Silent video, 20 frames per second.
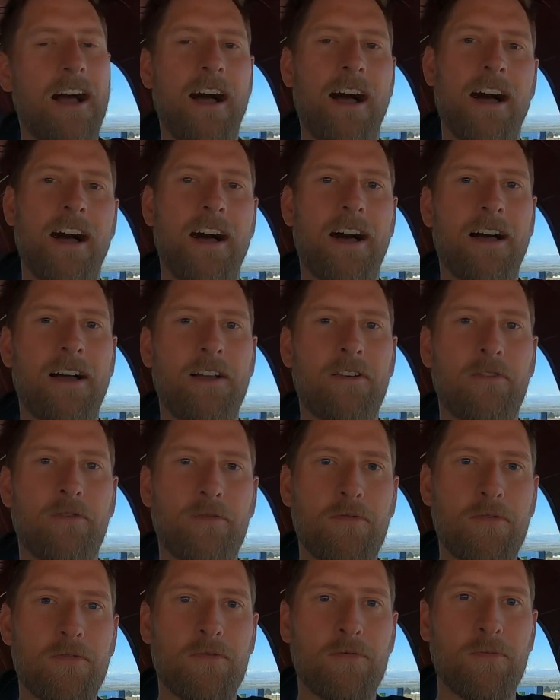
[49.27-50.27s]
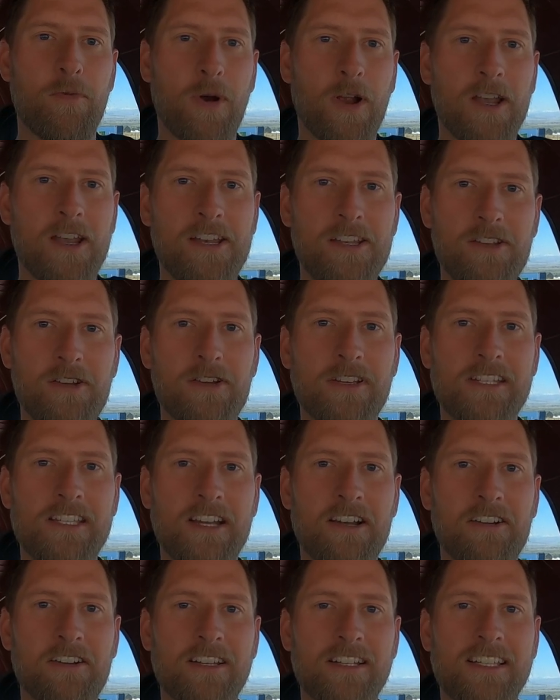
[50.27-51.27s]
we're gonna do a
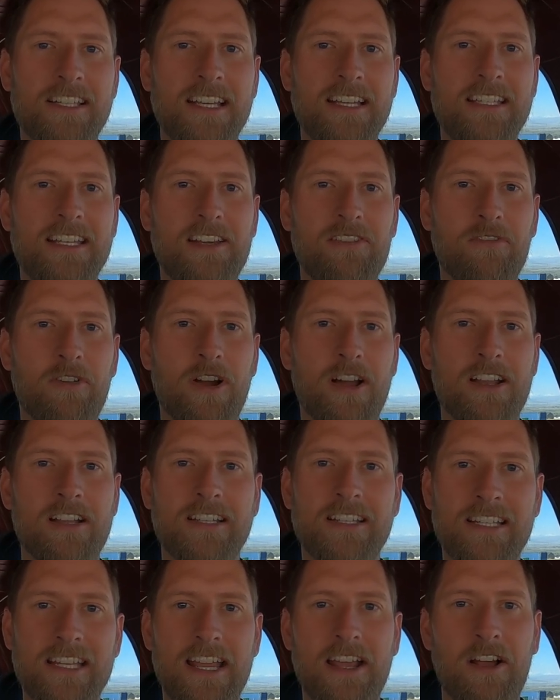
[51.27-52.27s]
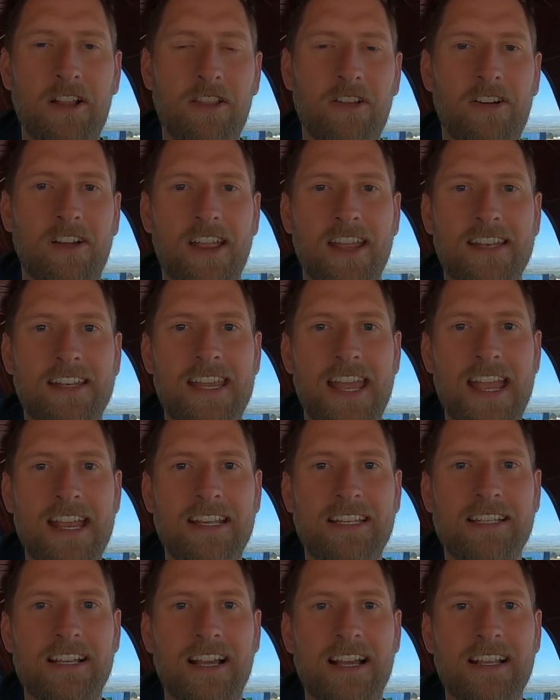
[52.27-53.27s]
0 to 60 run, see how long it
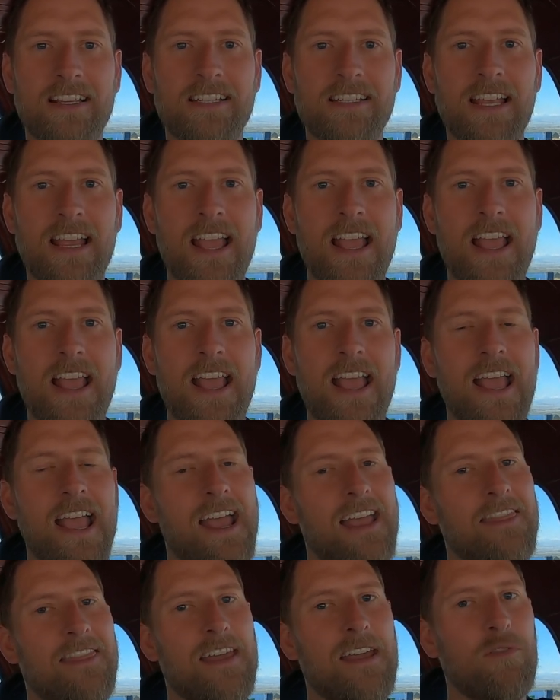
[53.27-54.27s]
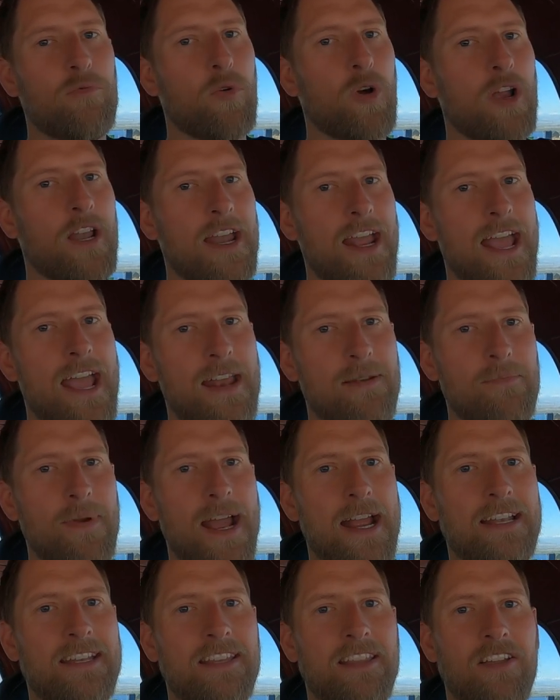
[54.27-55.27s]
takes us, and then we're gonna head
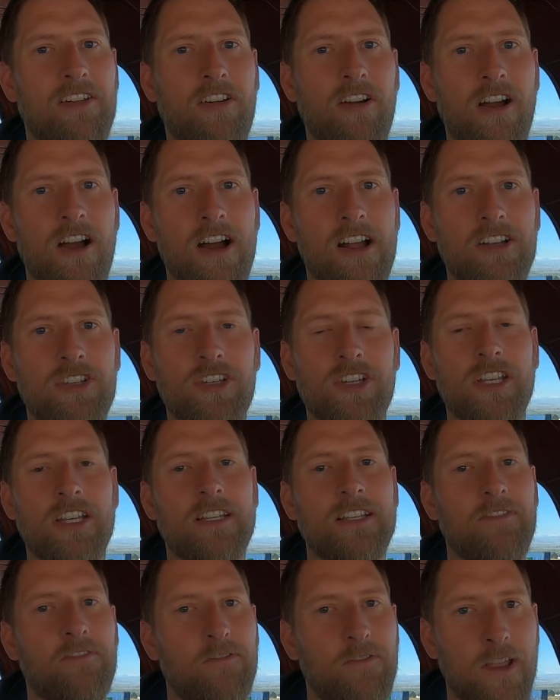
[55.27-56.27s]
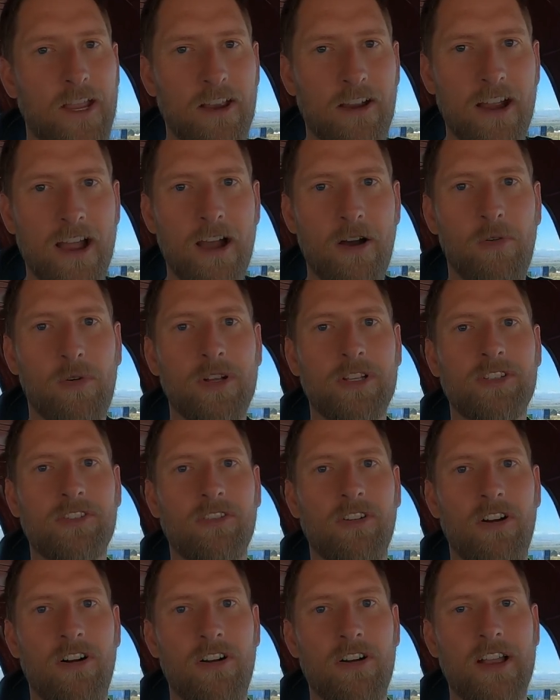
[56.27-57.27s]
back to the garage, figure out what's
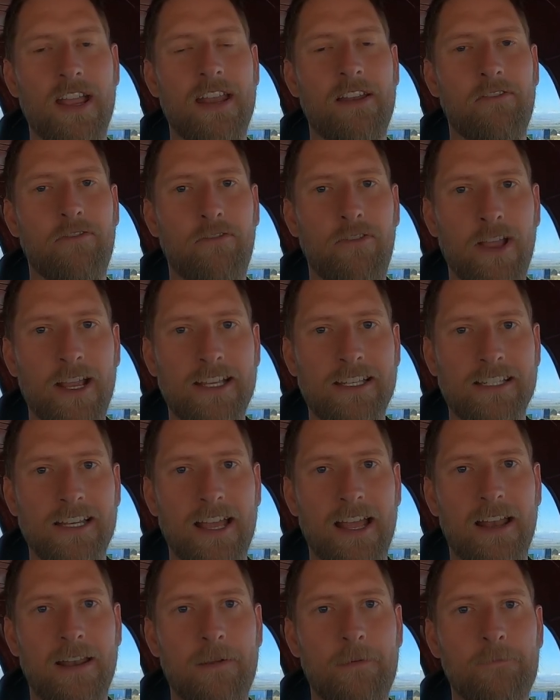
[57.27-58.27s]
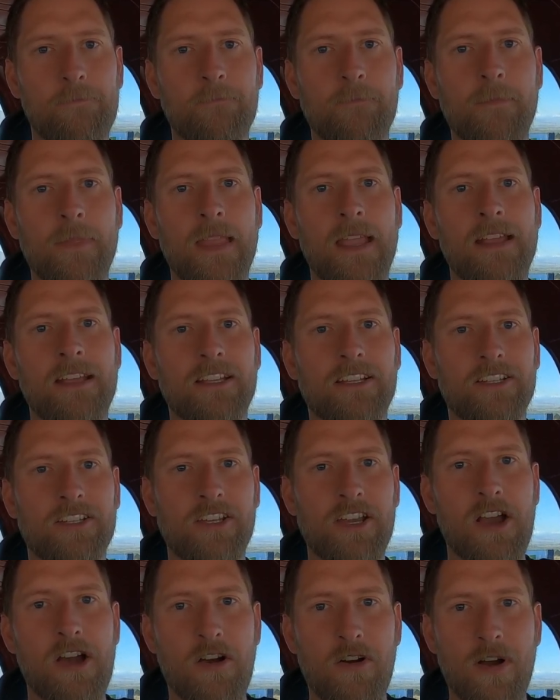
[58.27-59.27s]
wrong and fix it.
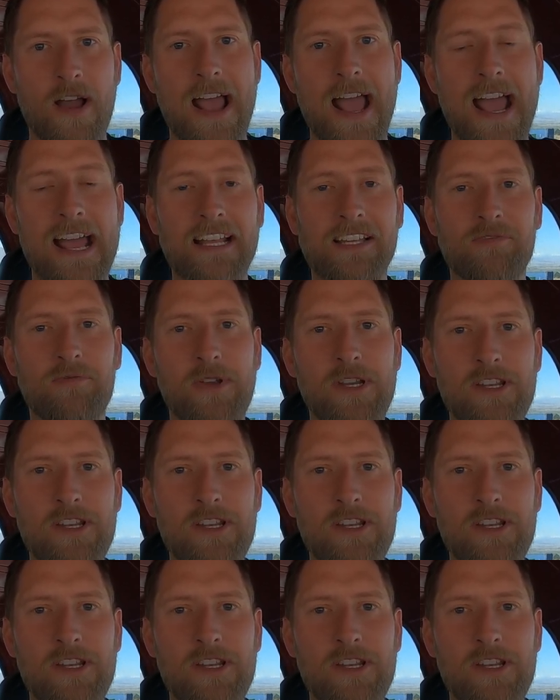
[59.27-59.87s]
So as